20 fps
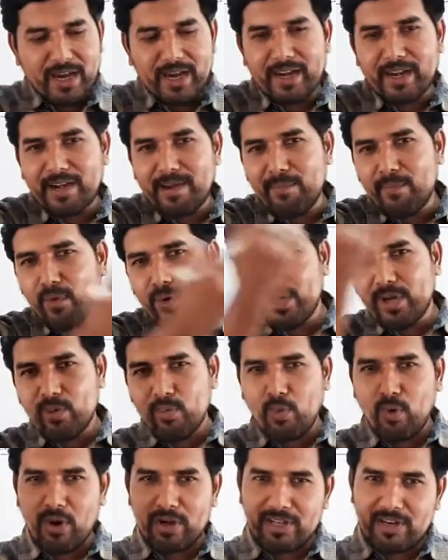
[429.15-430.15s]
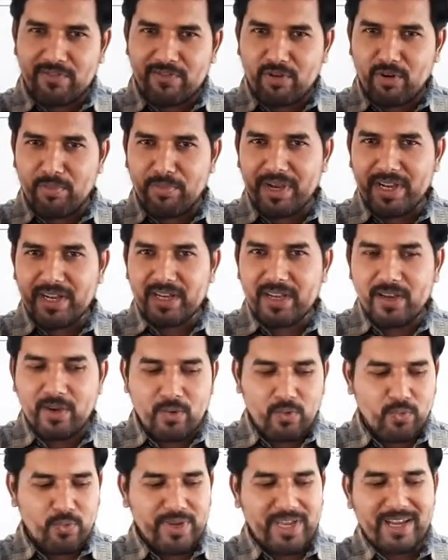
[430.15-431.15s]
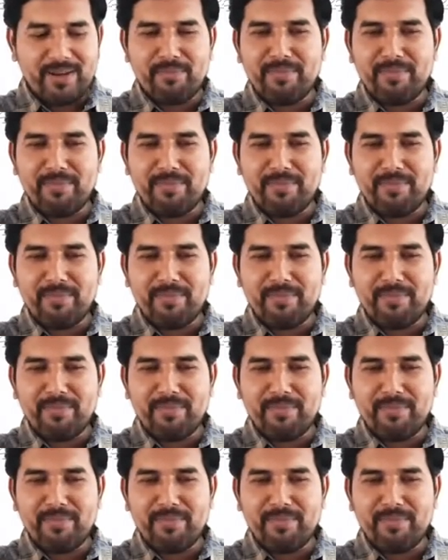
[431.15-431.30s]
removing water from it. We are